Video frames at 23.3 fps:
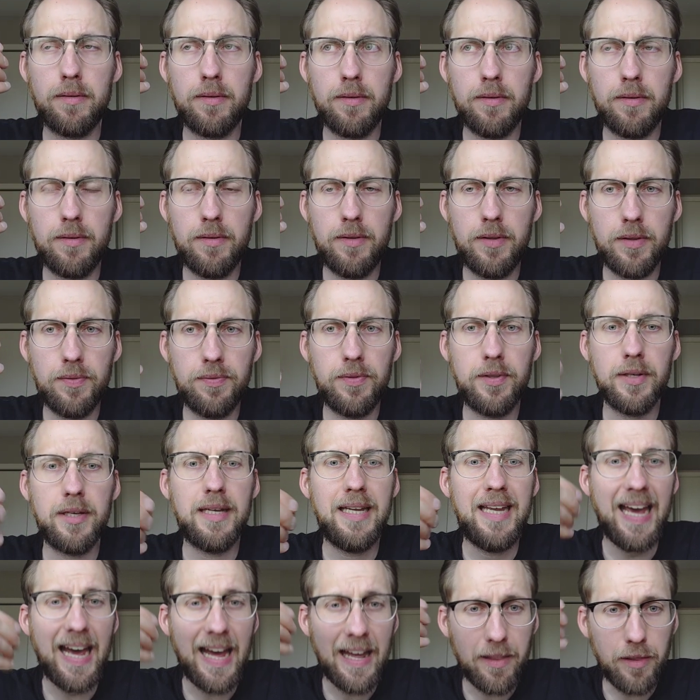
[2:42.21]
the, the
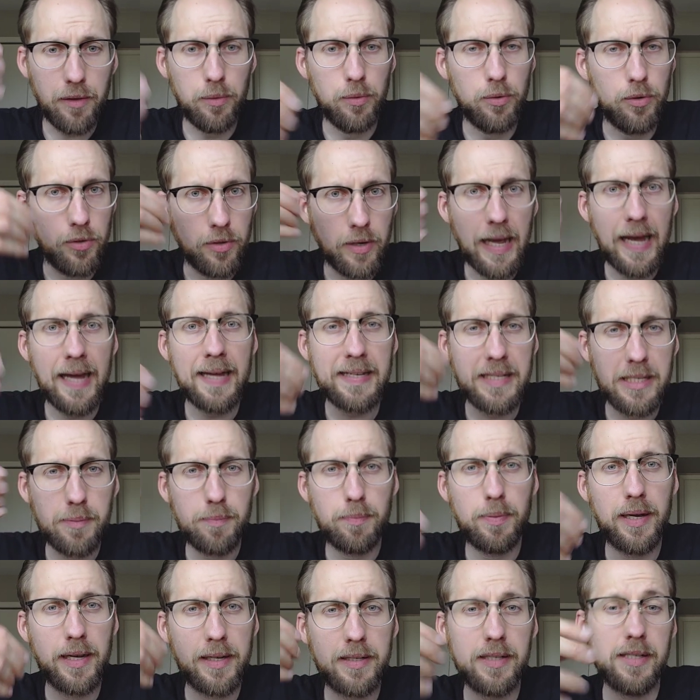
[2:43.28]
gatherer
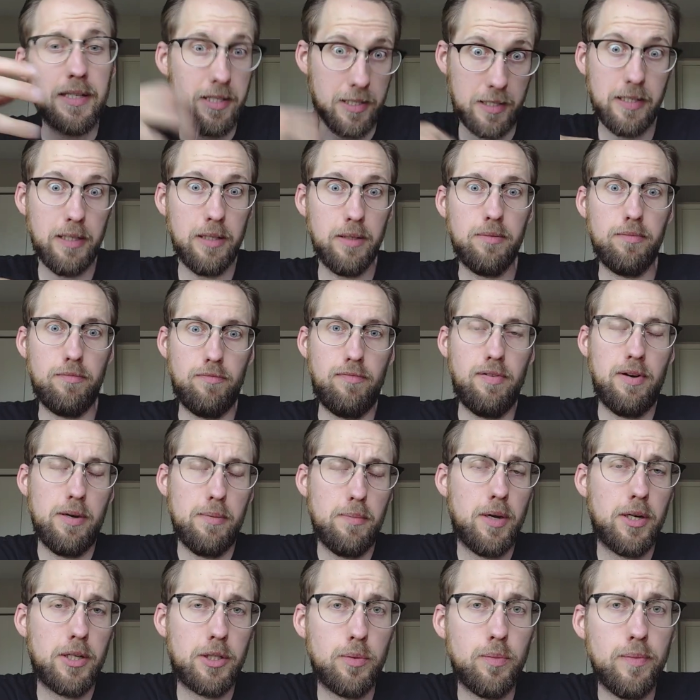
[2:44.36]
aspect is still very
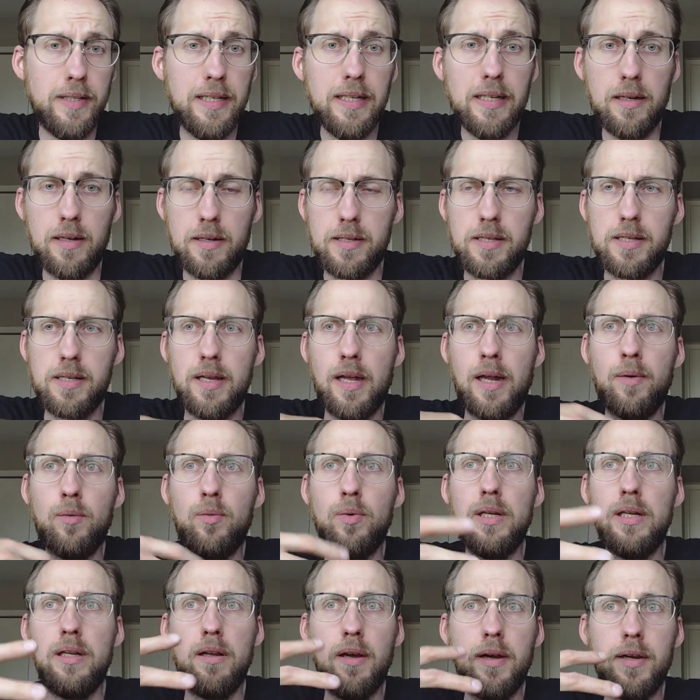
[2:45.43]
much within us and we
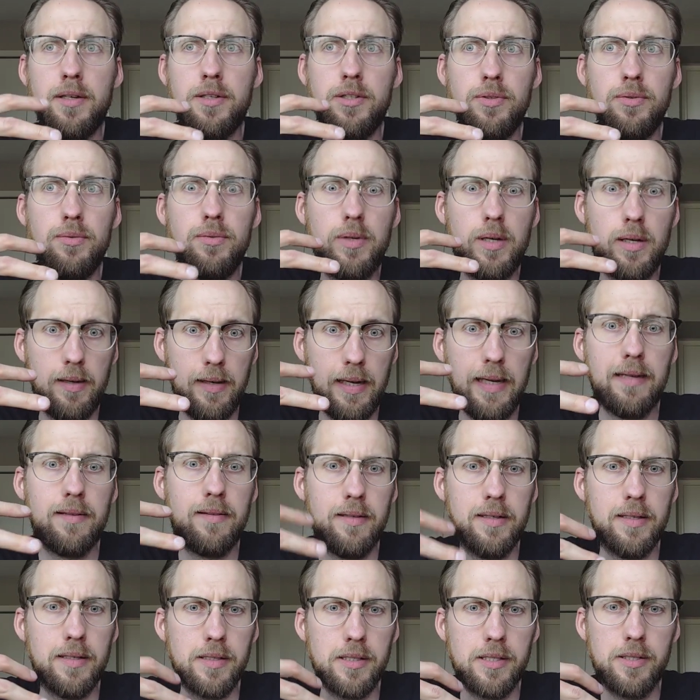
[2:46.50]
like to collect
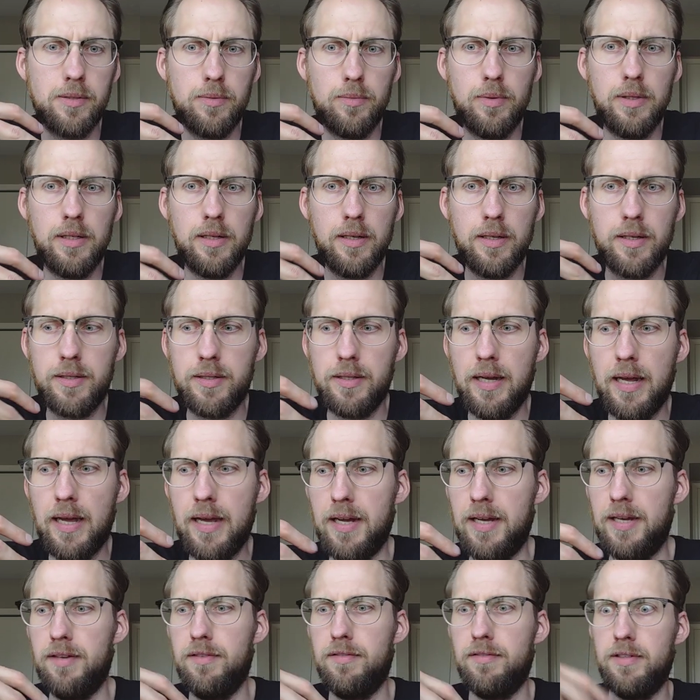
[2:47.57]
things we like to
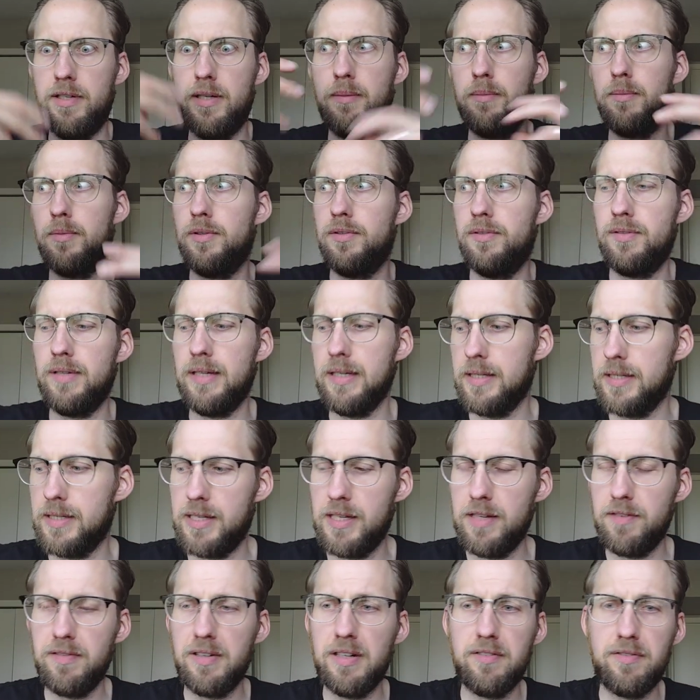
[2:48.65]
have a number of things
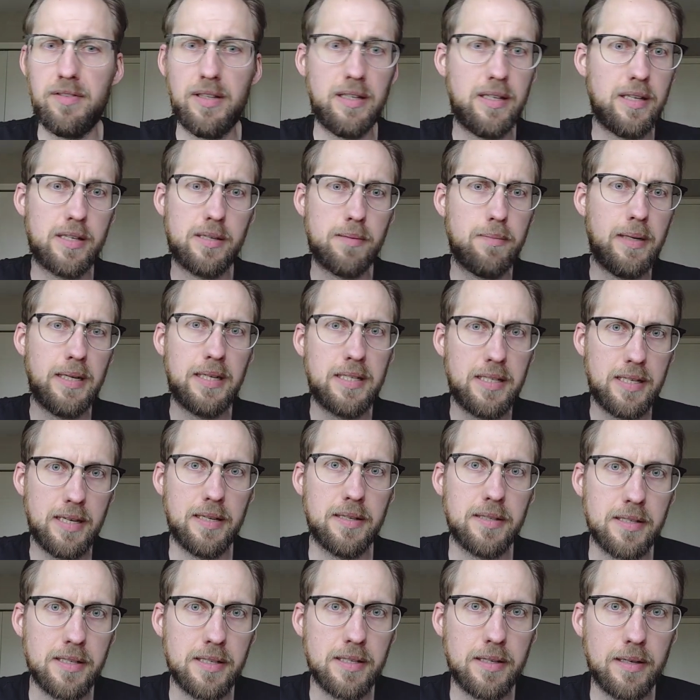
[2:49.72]
even if that doesn't make
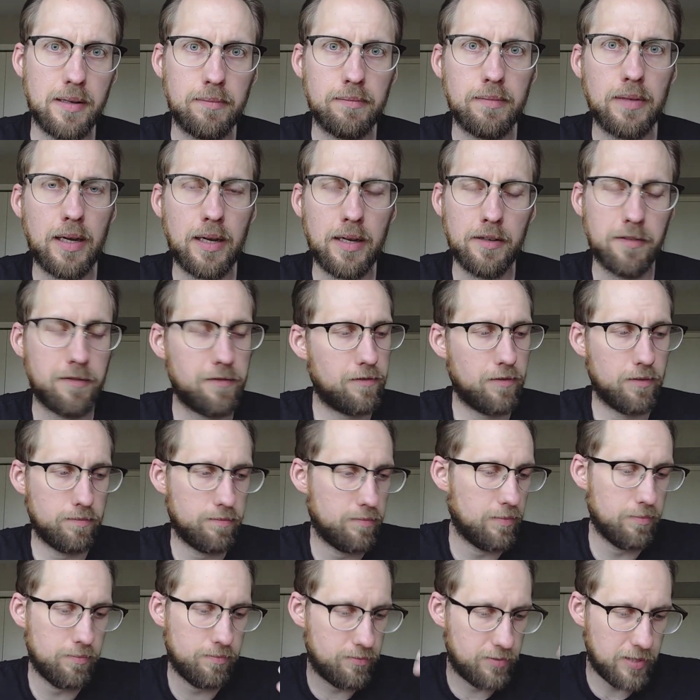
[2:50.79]
sense i've
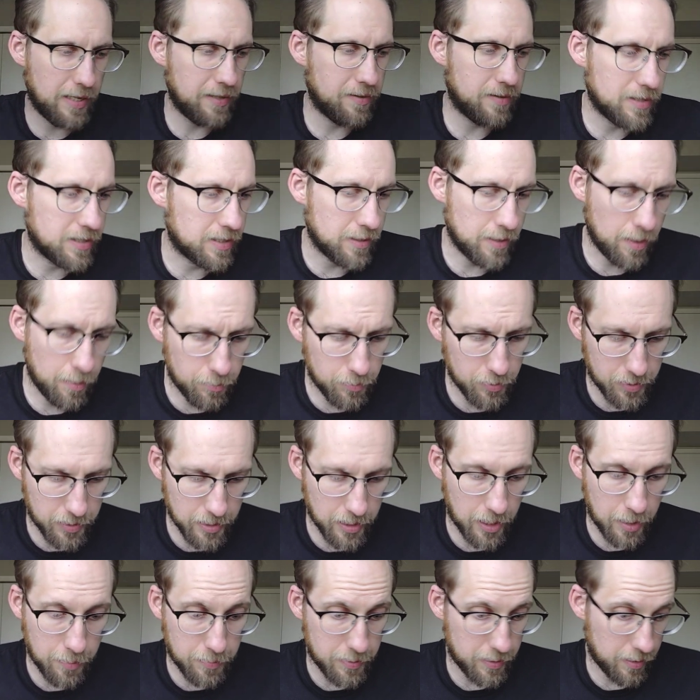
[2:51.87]
said this a number of
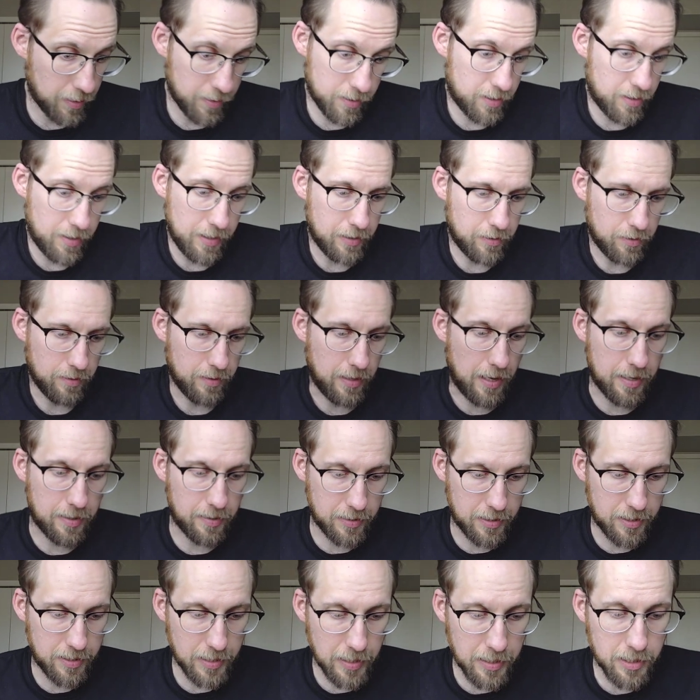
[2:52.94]
times and i stick to that a
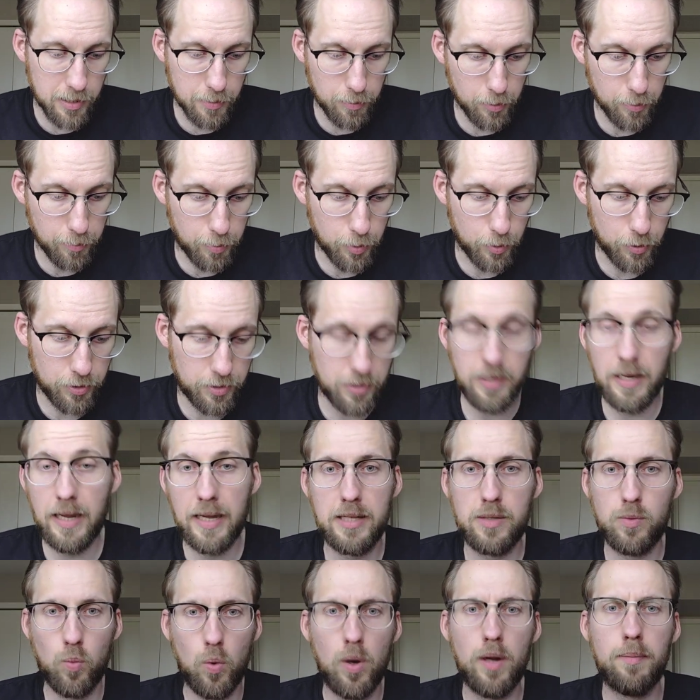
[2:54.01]
sensible person
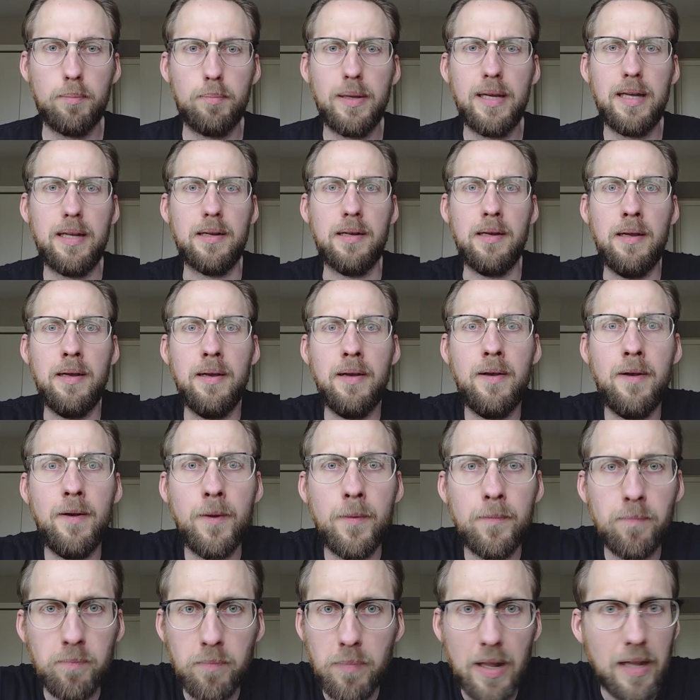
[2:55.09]
has one pen
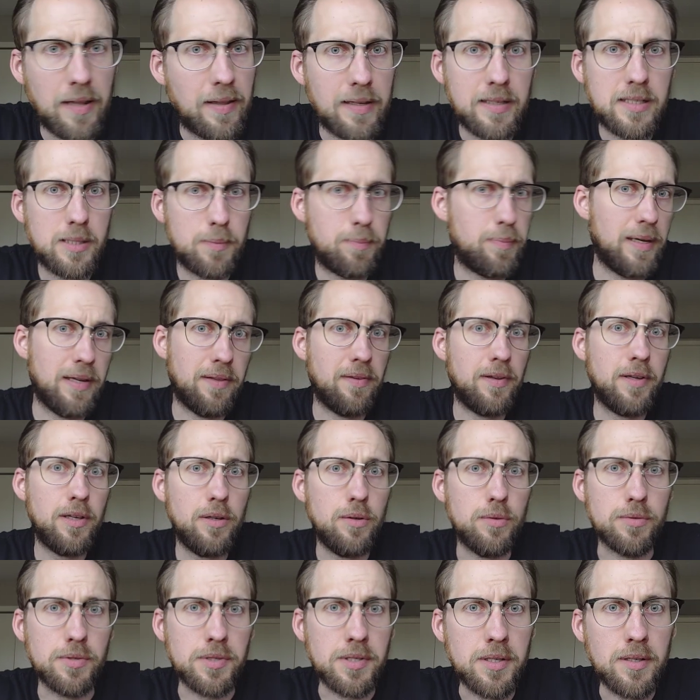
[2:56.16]
and that's the pen they
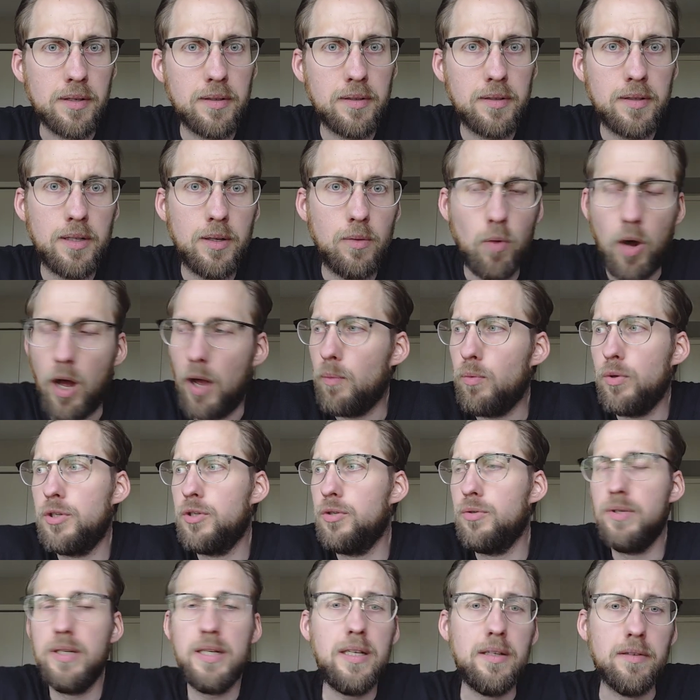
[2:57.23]
use why would you
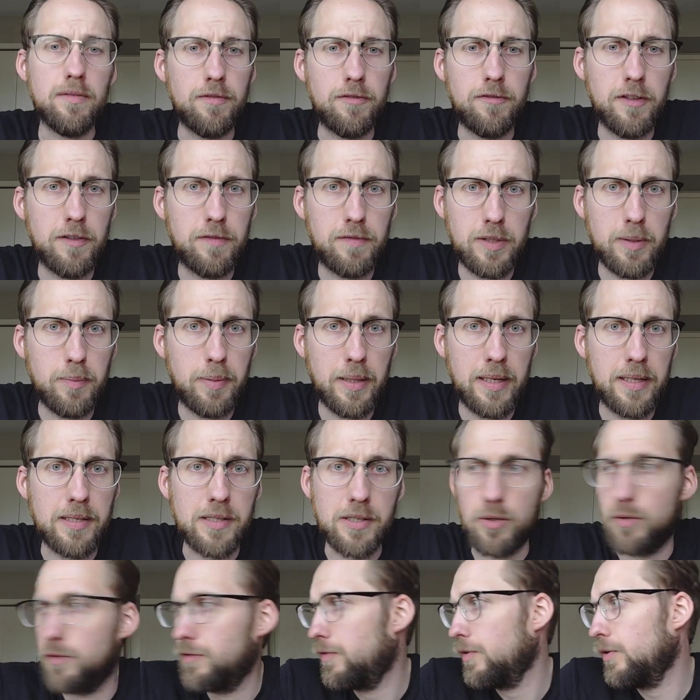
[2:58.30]
need 50 pens
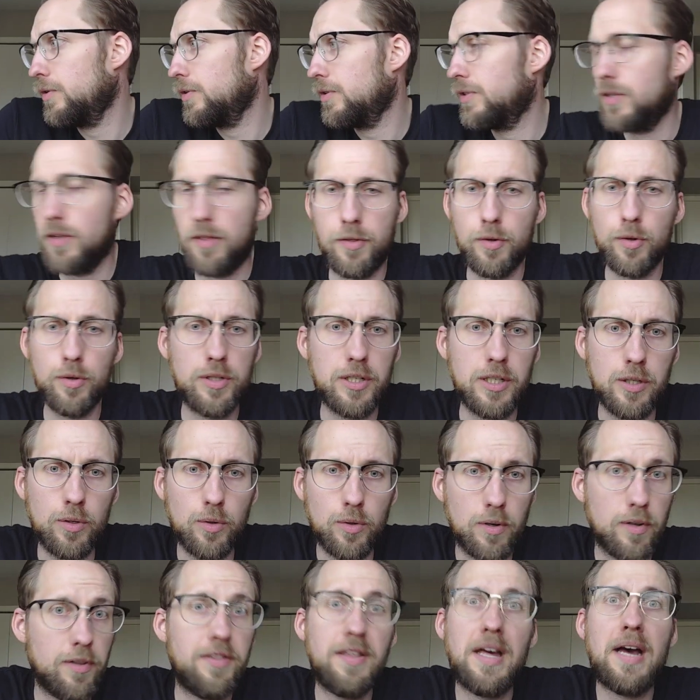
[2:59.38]
or 30, 30 or
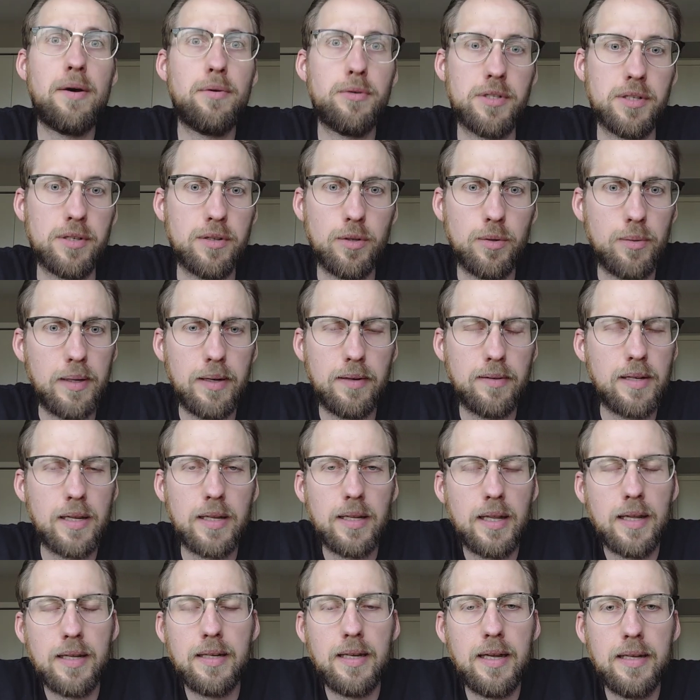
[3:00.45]
1000 or whatever
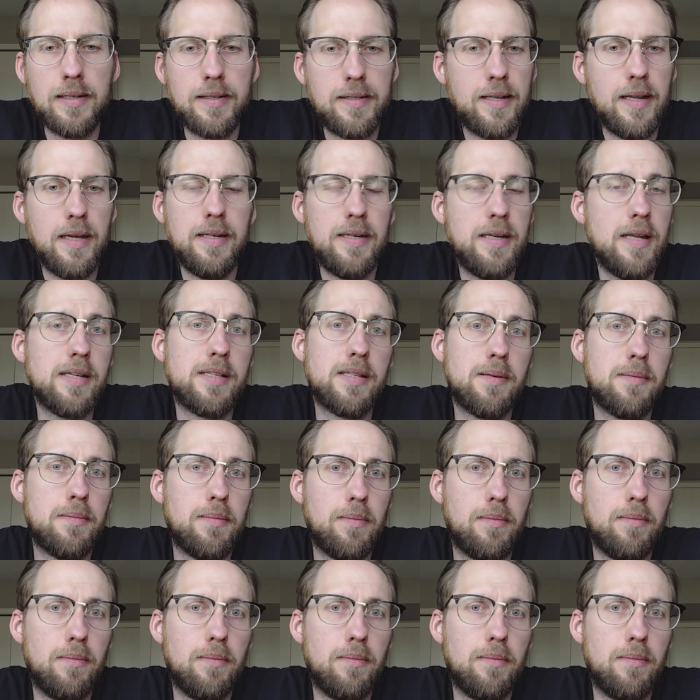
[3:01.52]
it, it, it doesn't